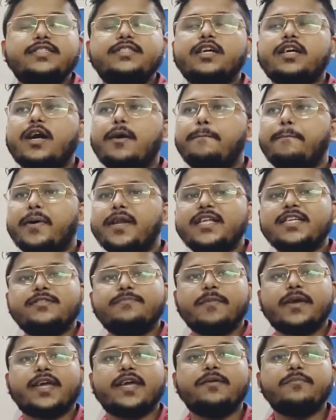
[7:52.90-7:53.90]
company is
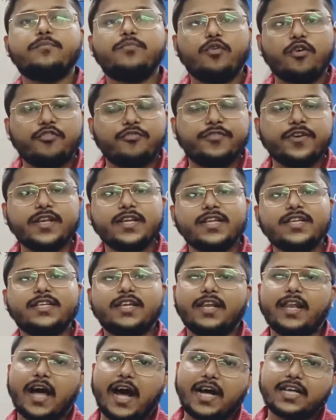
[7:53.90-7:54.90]
making profit in the
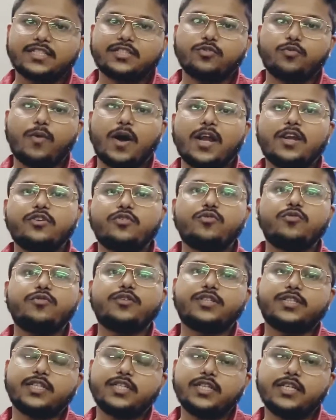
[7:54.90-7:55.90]
last 1, 2,
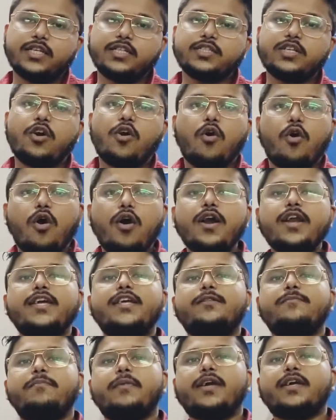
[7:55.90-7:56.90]
3 years, or
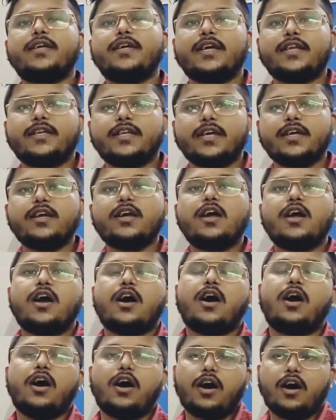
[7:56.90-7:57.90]
it may getting
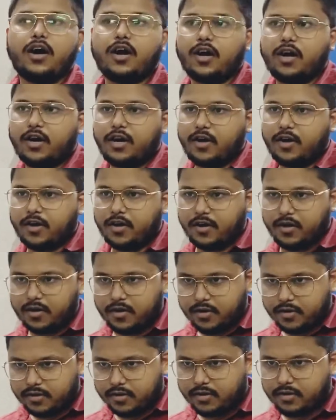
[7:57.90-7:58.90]

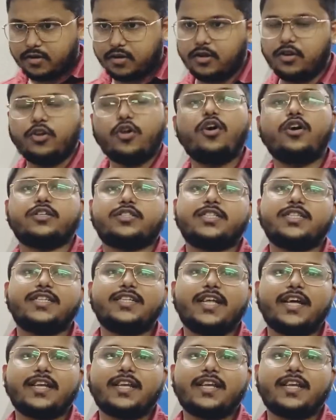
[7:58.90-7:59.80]
loss in that